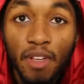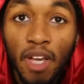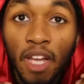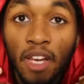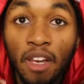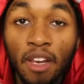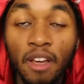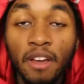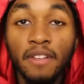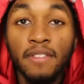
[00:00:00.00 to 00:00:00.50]
I
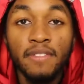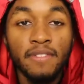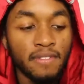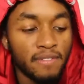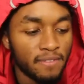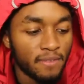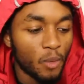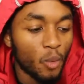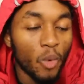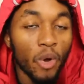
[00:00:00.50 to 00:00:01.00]
love
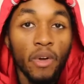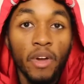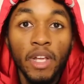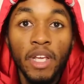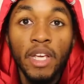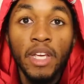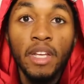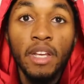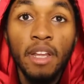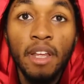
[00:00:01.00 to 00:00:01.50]

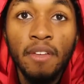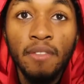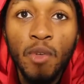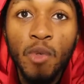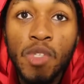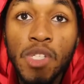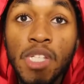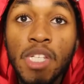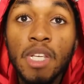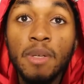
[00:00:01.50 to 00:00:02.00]
wearing it. If
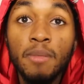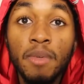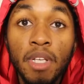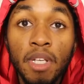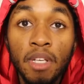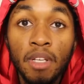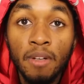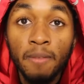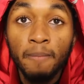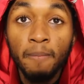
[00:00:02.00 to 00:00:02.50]
you see
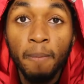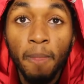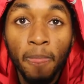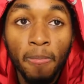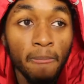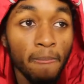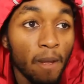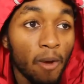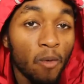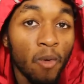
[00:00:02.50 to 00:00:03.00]
me
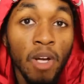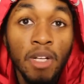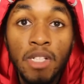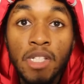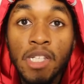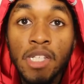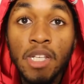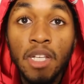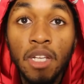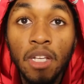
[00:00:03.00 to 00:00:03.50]
around
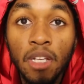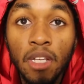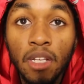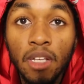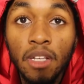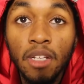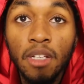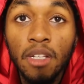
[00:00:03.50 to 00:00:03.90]
the city,